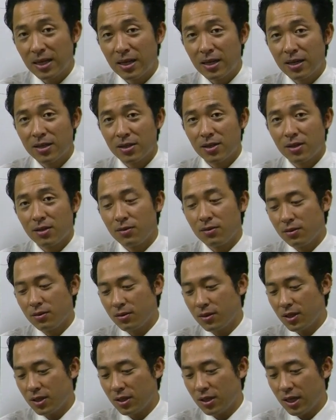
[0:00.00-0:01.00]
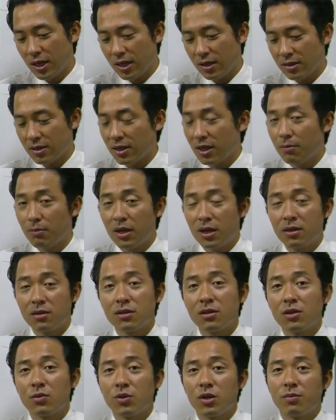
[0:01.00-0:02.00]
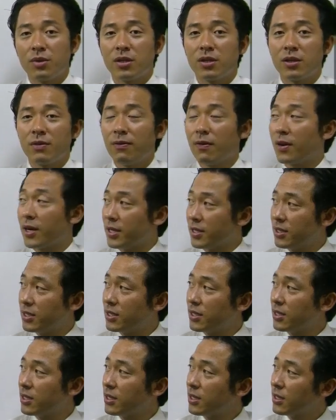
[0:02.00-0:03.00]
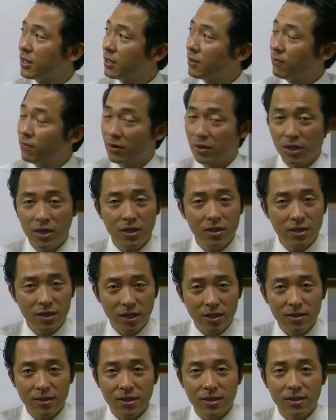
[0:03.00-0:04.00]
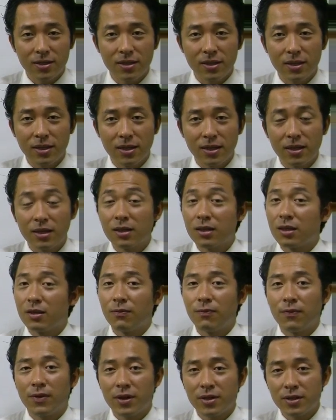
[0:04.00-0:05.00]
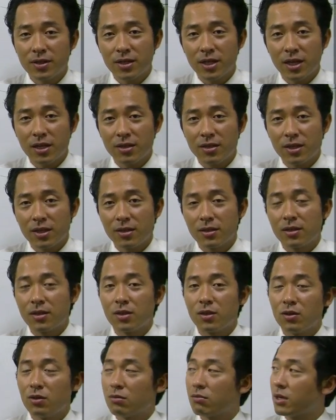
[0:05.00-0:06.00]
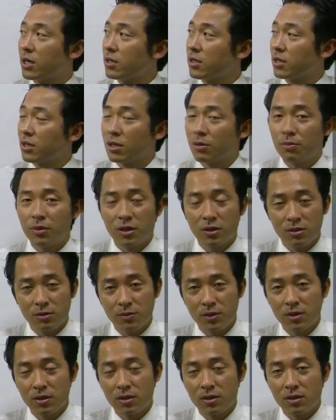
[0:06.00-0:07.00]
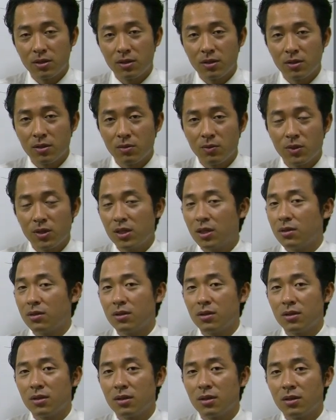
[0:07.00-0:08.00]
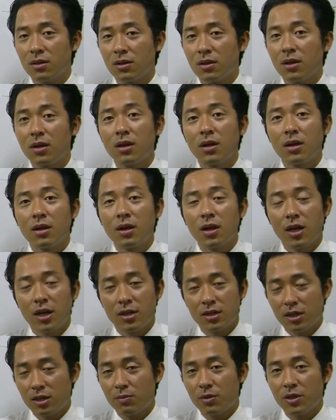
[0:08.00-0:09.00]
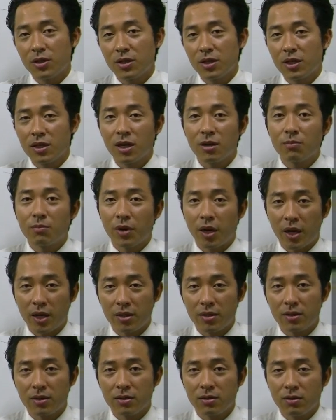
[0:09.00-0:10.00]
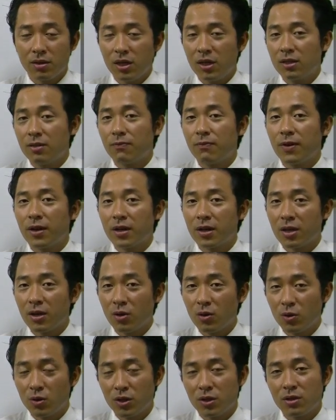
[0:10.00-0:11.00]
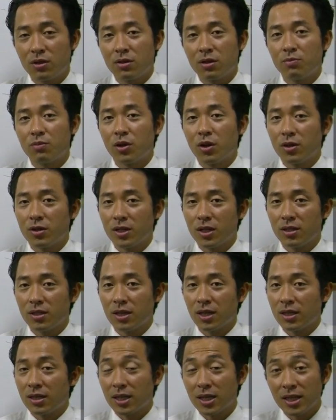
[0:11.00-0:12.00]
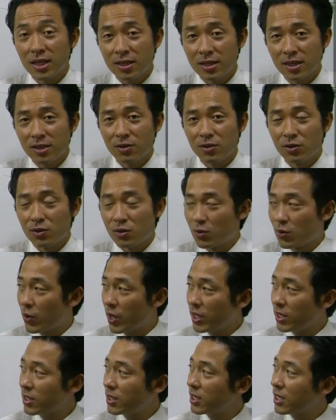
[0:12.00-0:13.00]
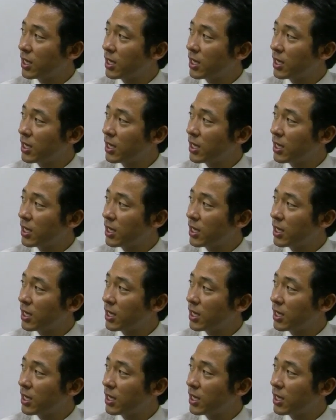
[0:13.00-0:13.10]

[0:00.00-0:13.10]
So the tax amount will be different for each cases. The first case is you're renting an apartment without establishing a company. So it's very ordinary process and easy to do it.